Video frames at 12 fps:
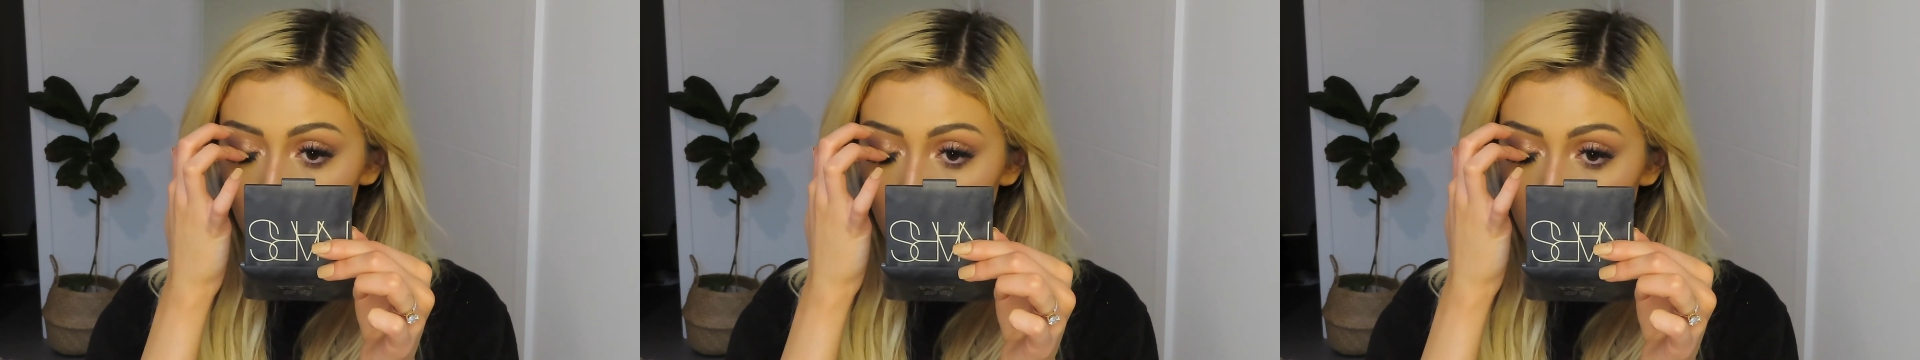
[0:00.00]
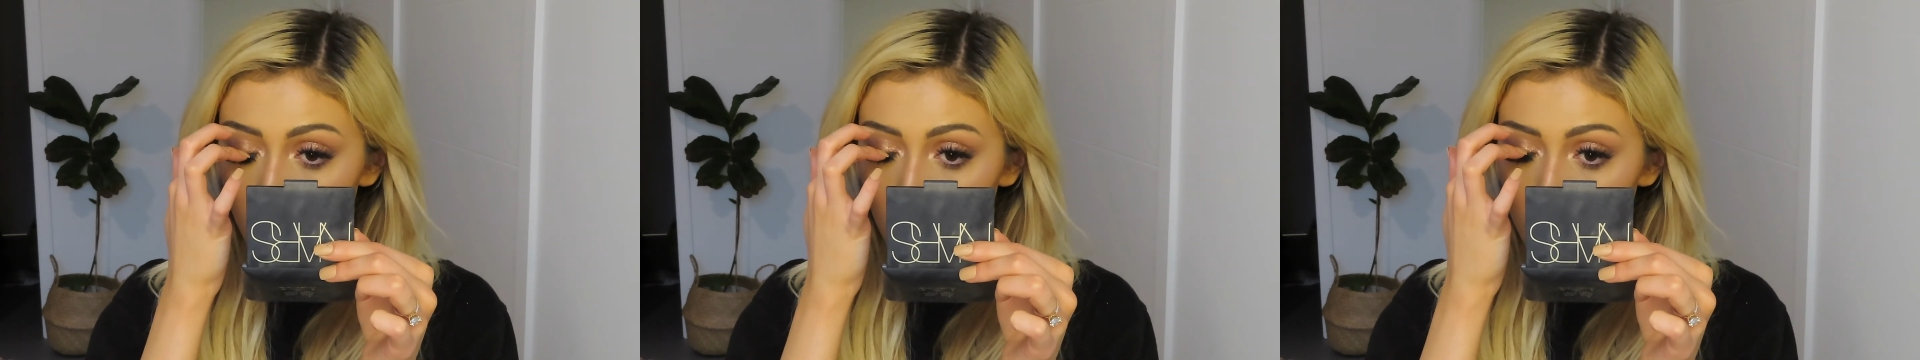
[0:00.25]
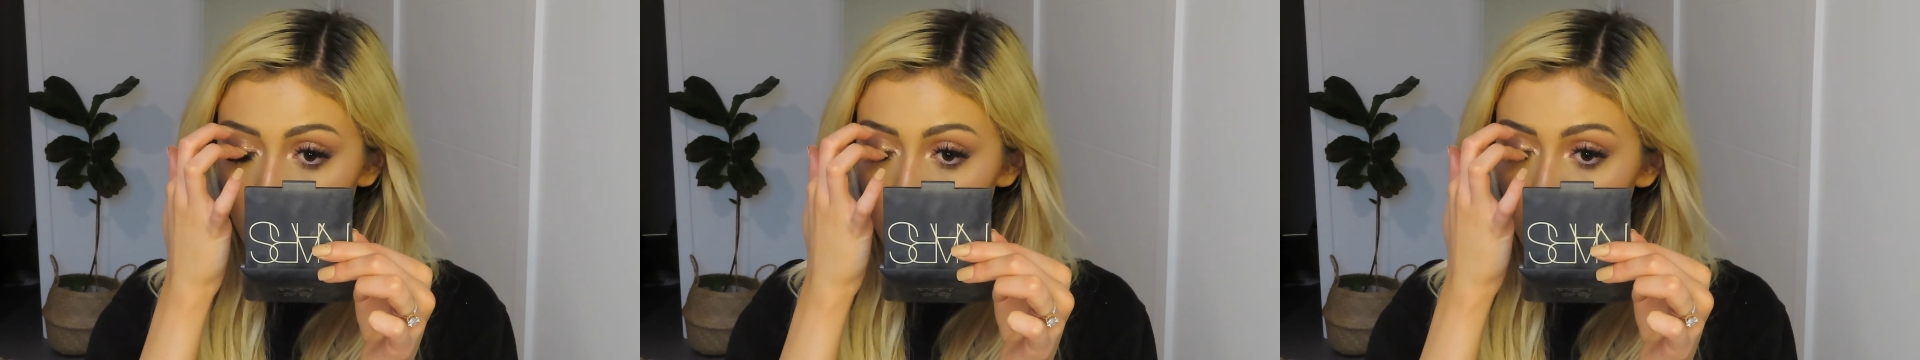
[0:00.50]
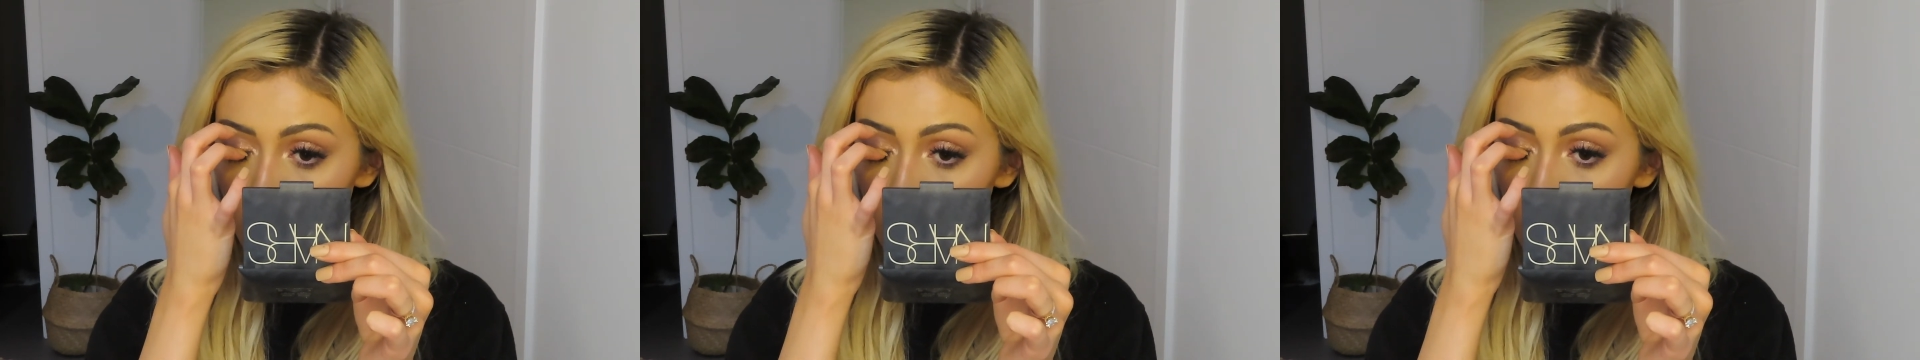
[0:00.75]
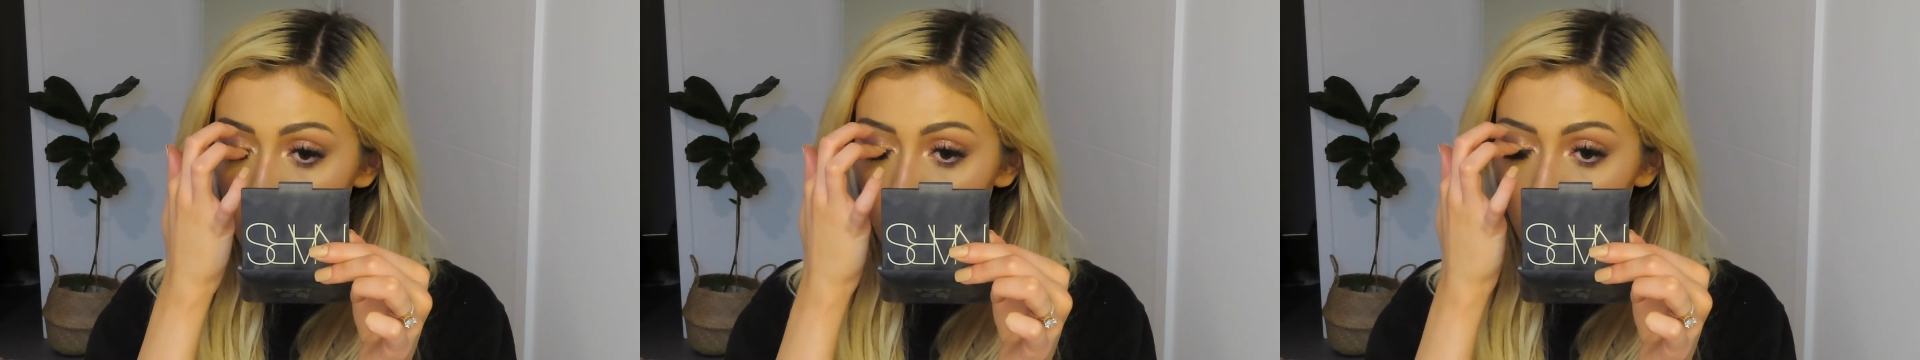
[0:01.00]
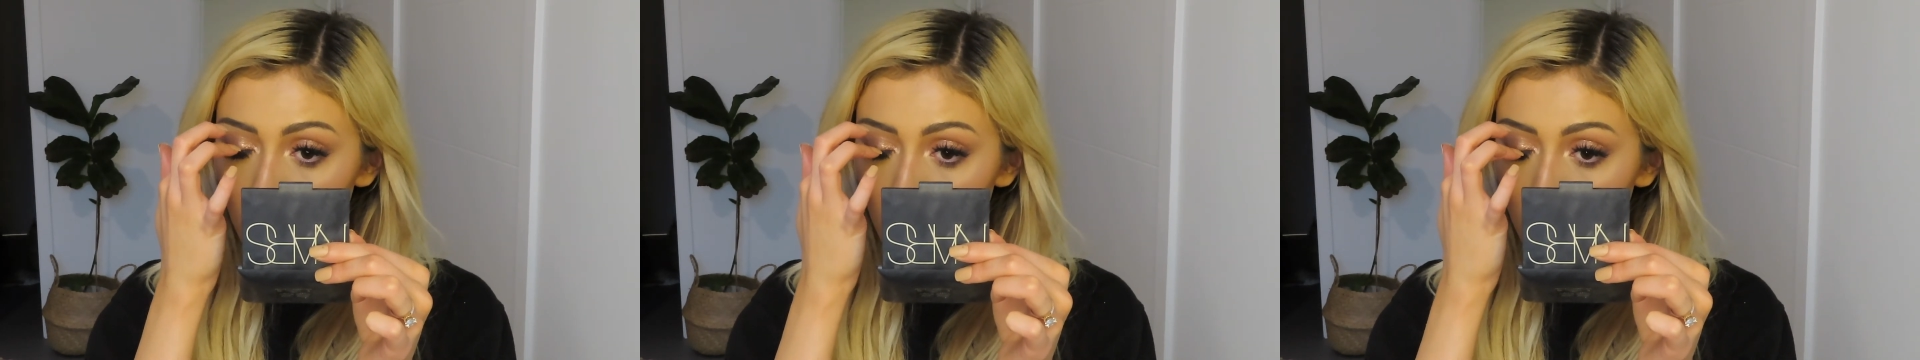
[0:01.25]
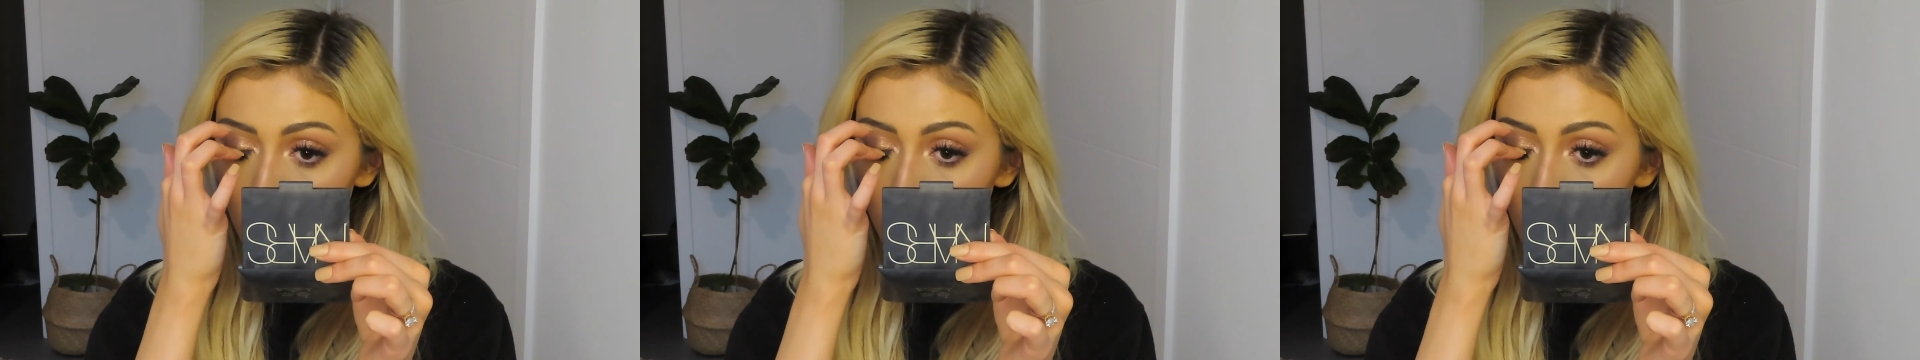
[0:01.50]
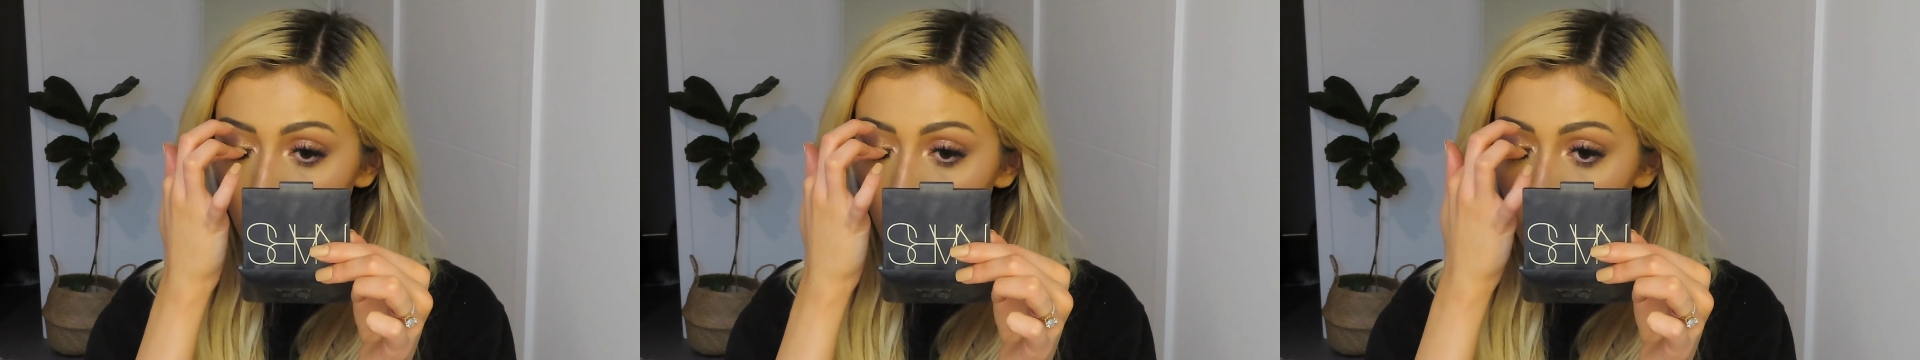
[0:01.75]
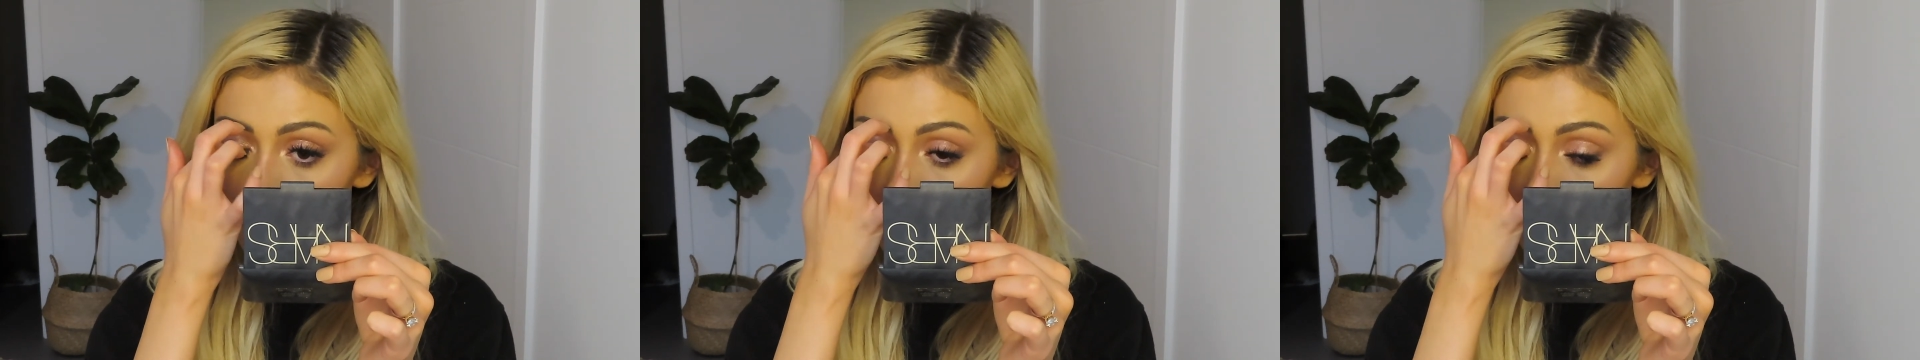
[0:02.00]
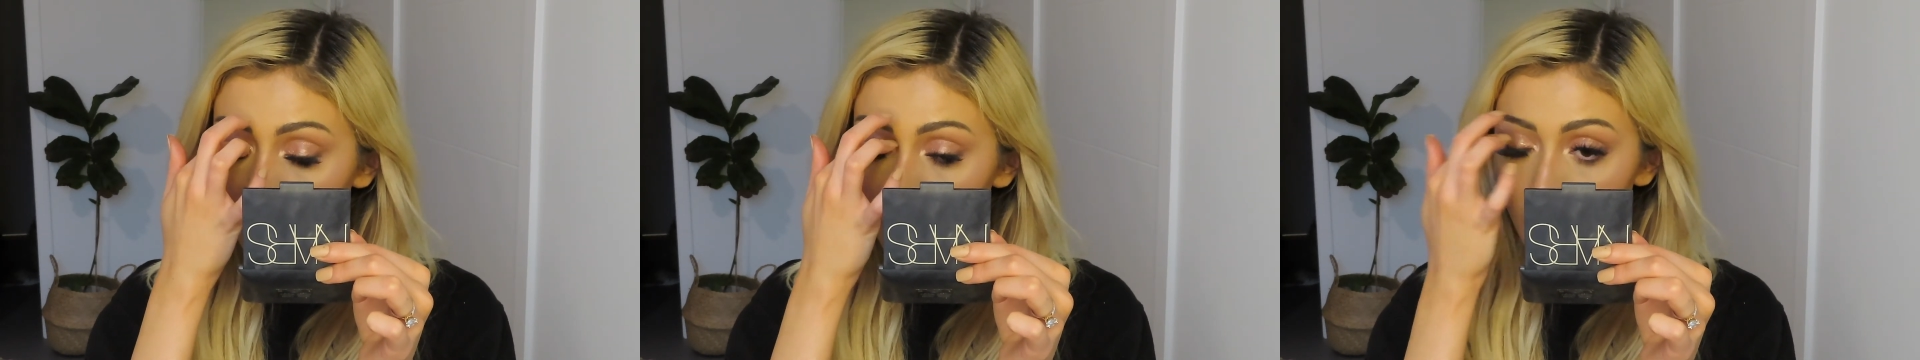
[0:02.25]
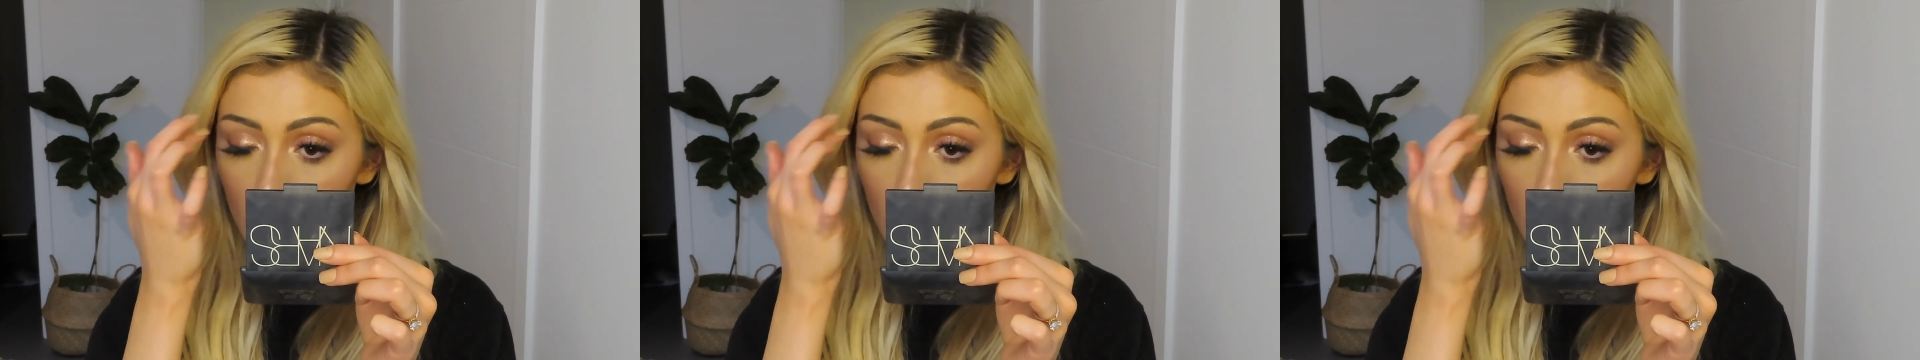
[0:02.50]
Because once it's a little bit more dry,